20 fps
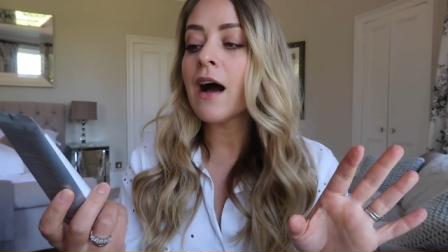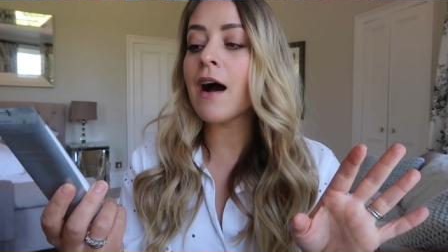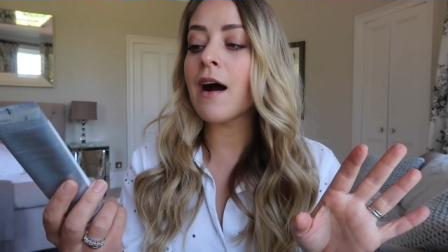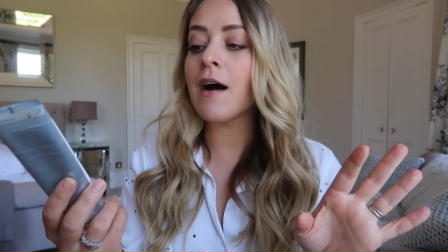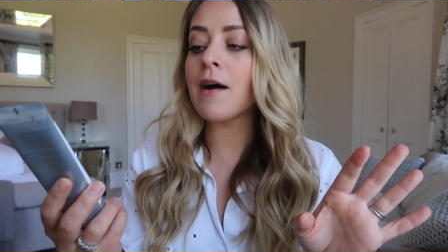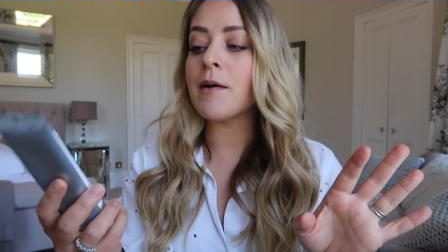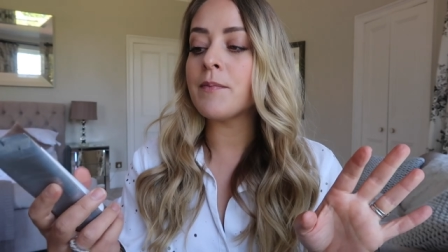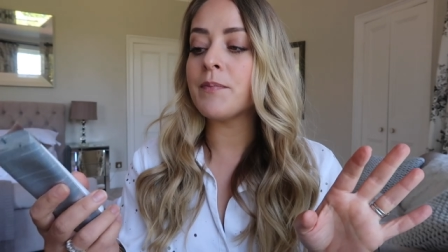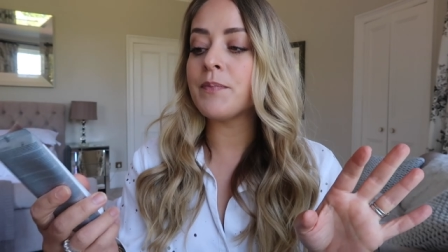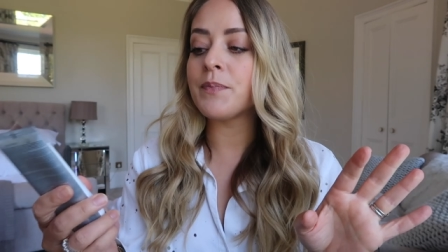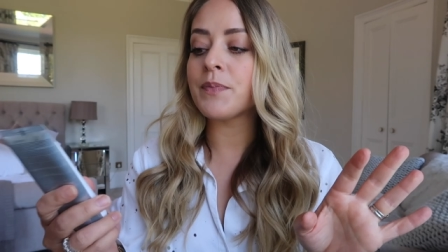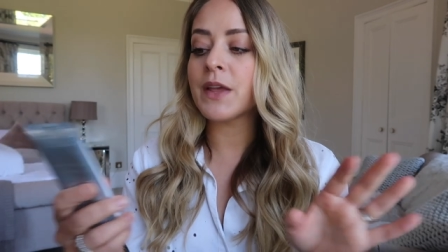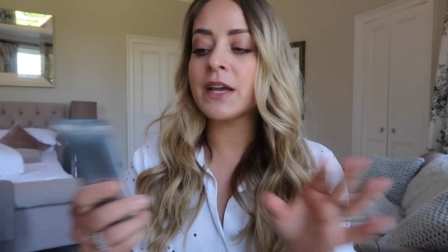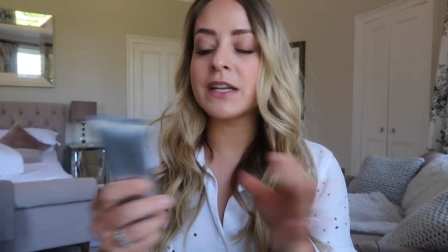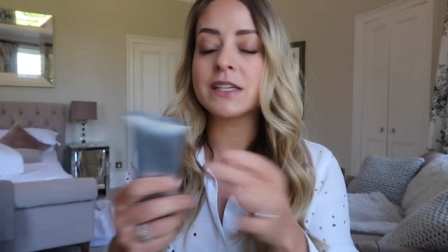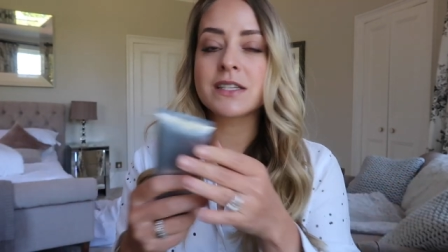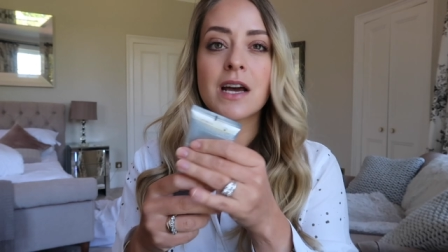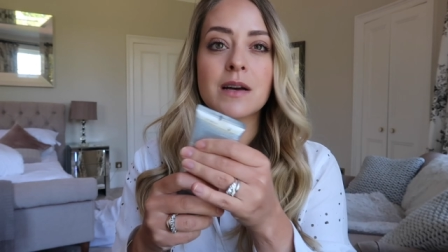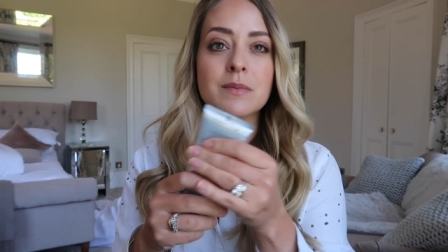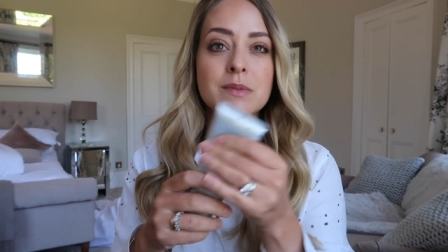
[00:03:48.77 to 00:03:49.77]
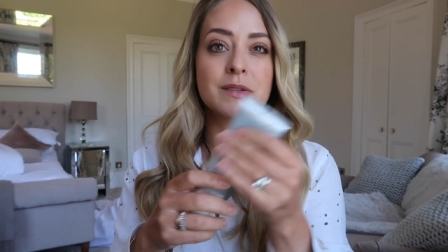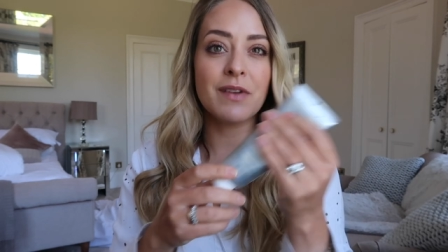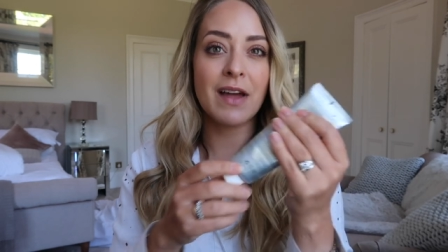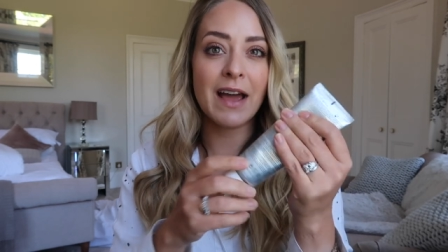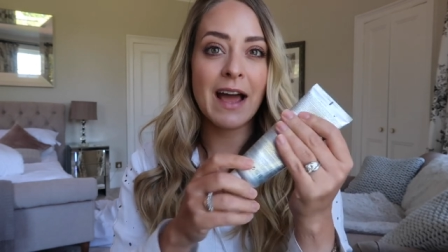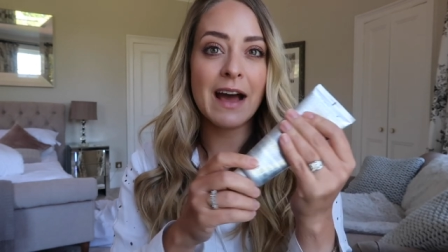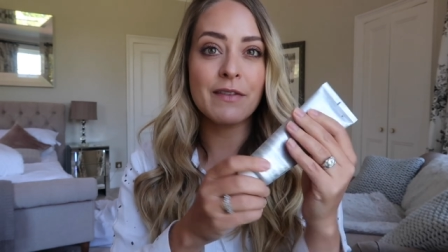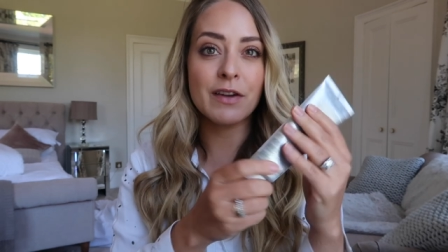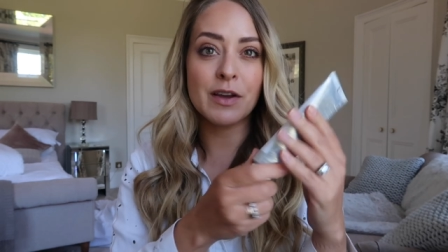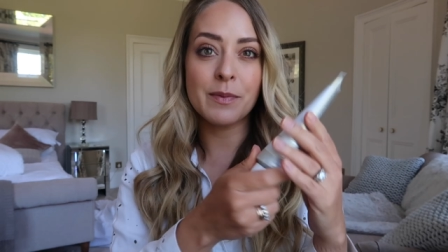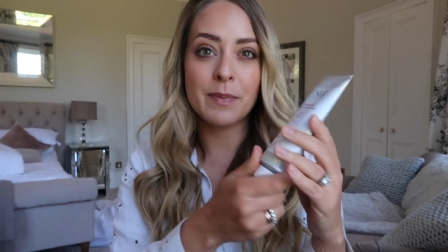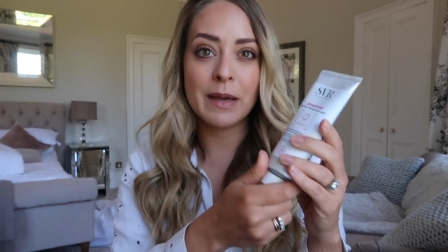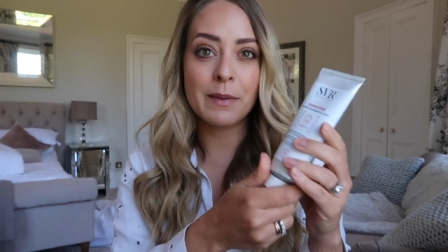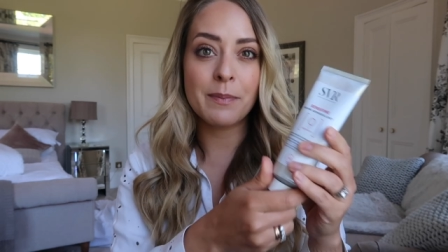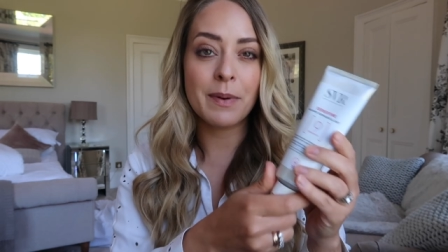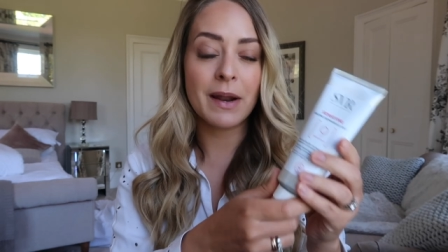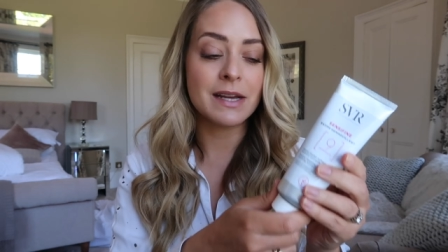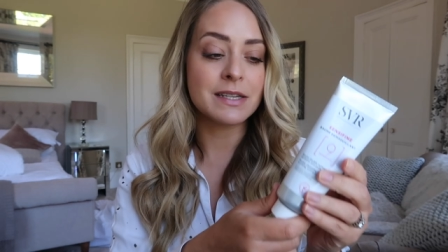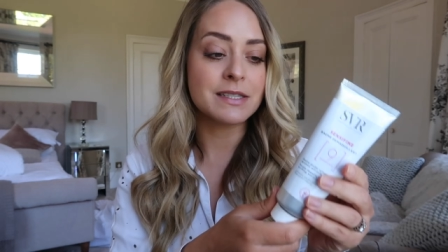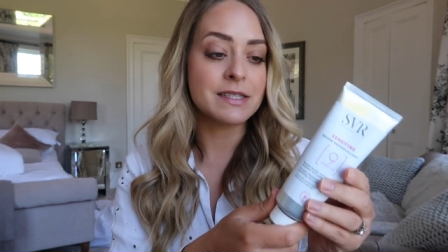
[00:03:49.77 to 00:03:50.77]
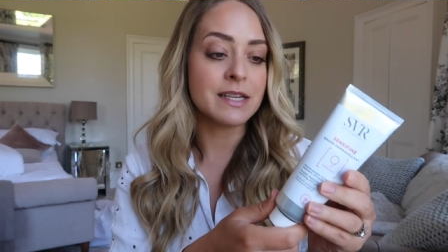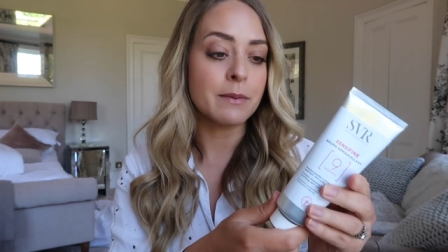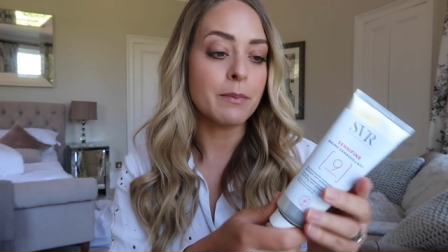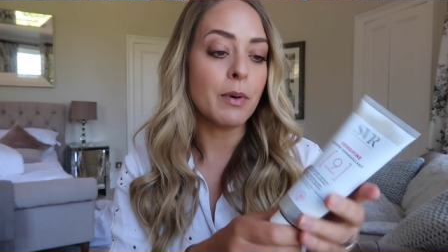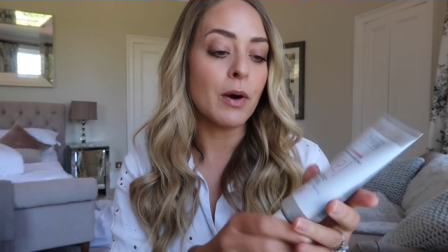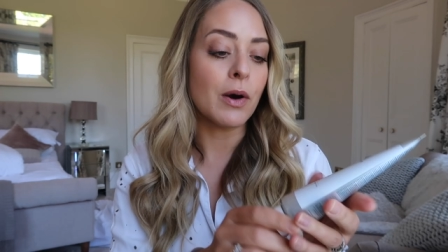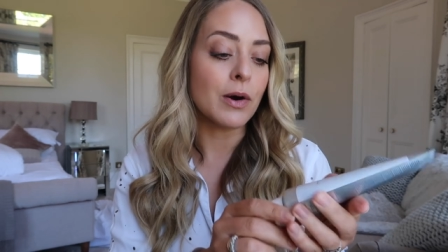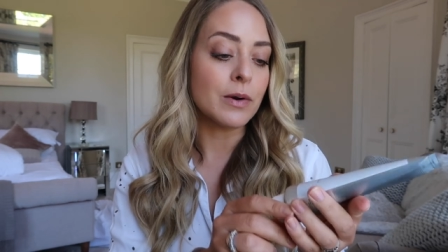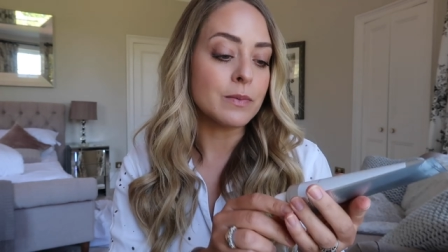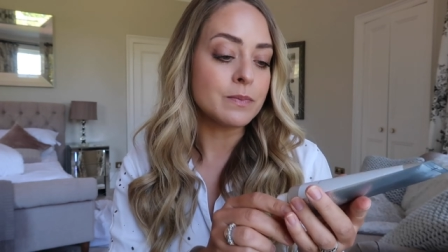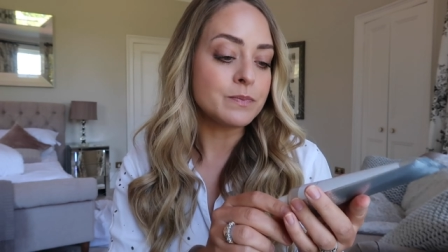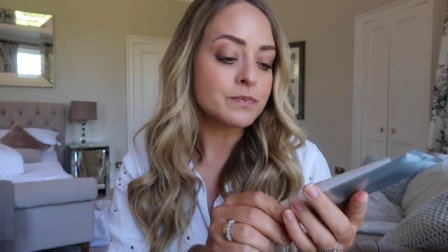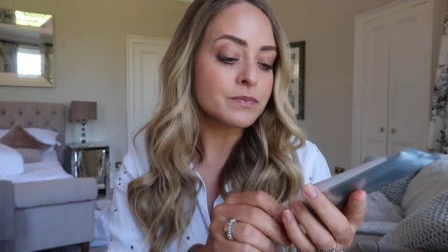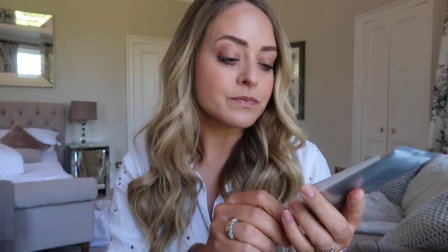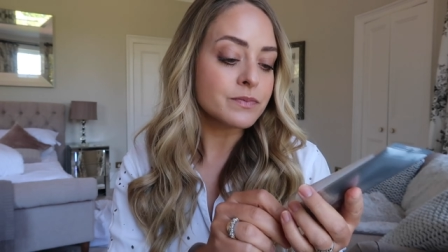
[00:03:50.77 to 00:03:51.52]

um, in terms of like having a big plastic pot.